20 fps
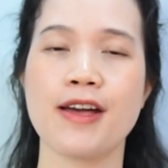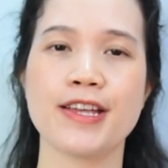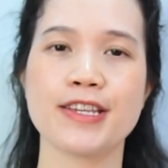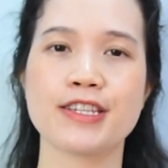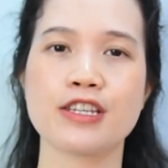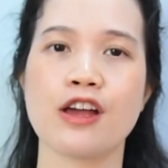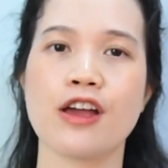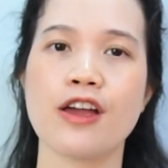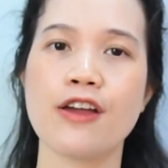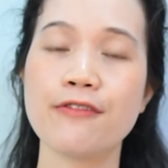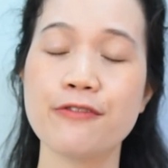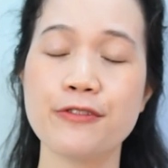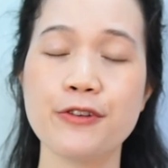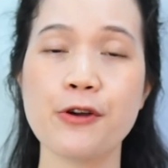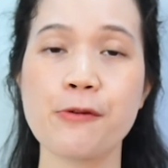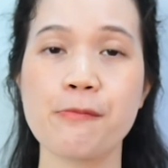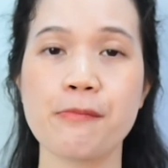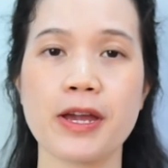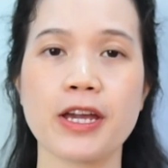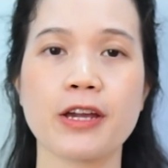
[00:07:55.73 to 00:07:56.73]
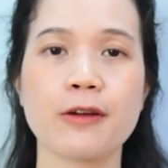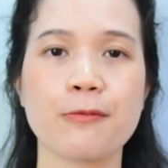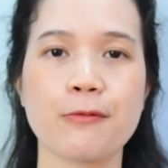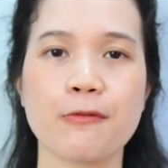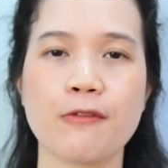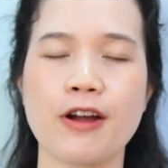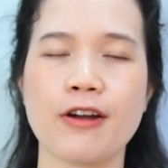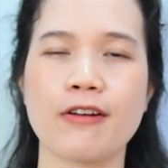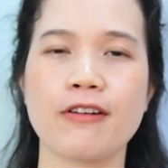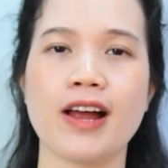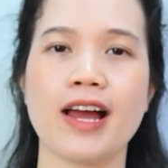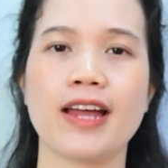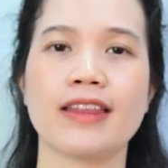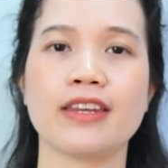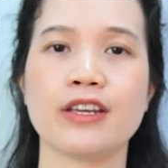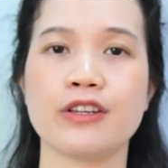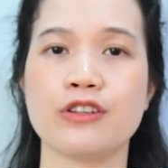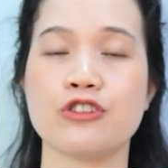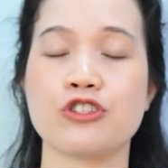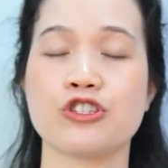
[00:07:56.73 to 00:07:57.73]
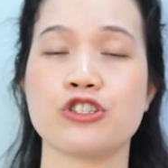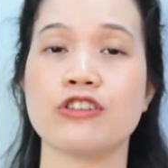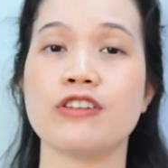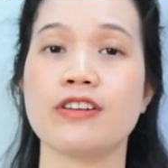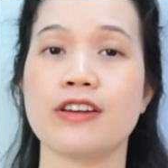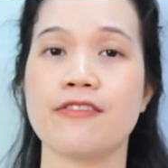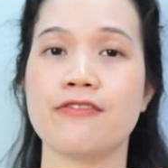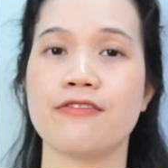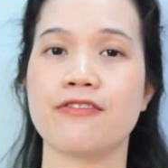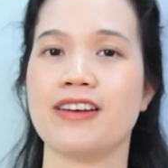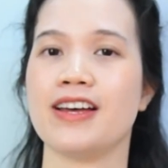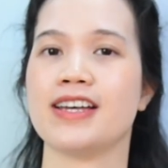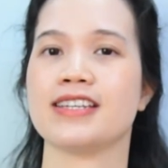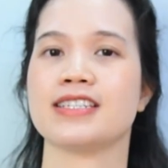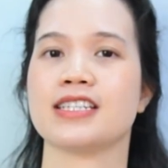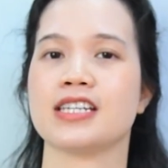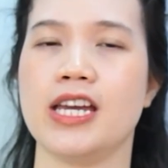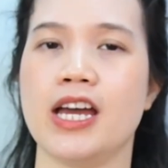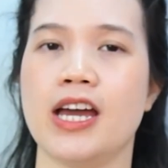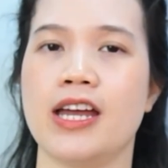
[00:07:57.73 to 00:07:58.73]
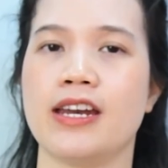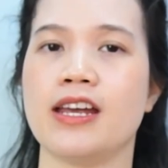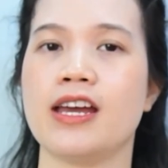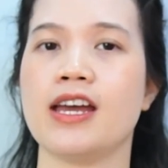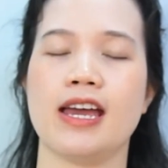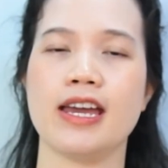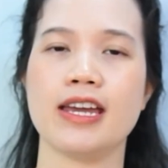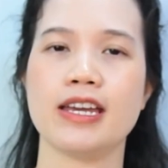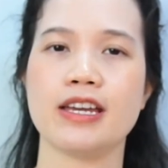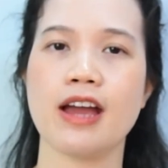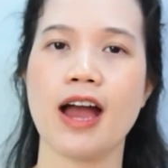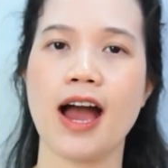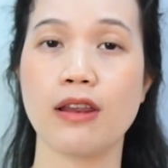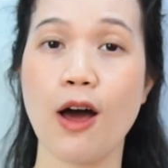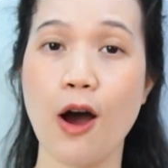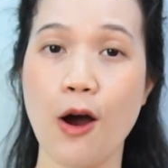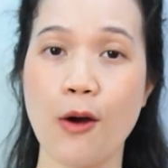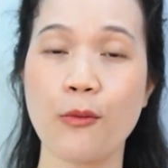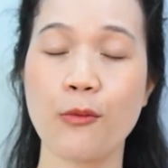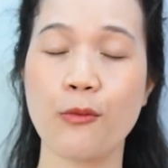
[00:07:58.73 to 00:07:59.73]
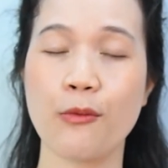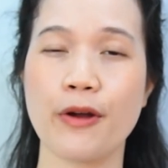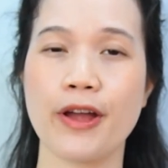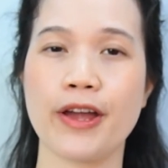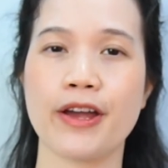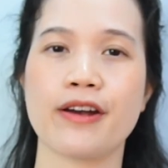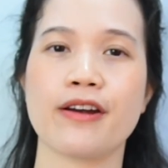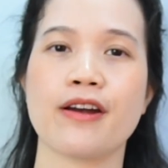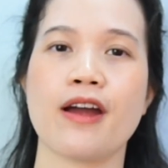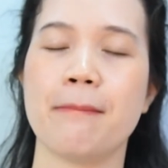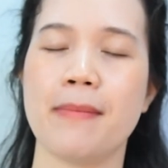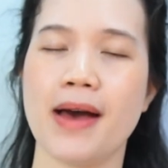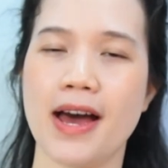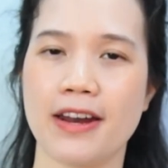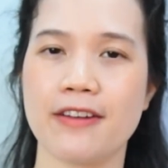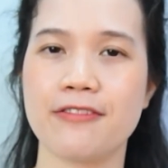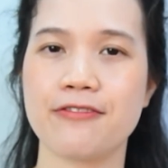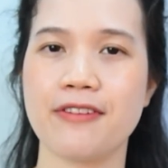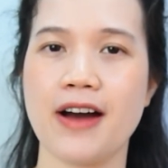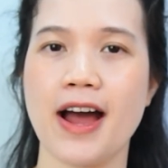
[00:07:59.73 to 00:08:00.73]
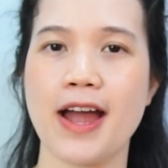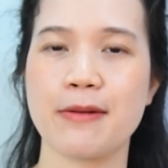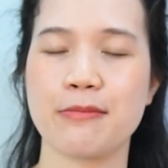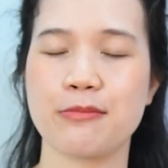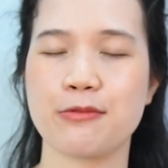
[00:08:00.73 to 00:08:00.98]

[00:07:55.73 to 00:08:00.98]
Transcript: So if you're a makeup wearer, I think you should invest in a long wear mattifying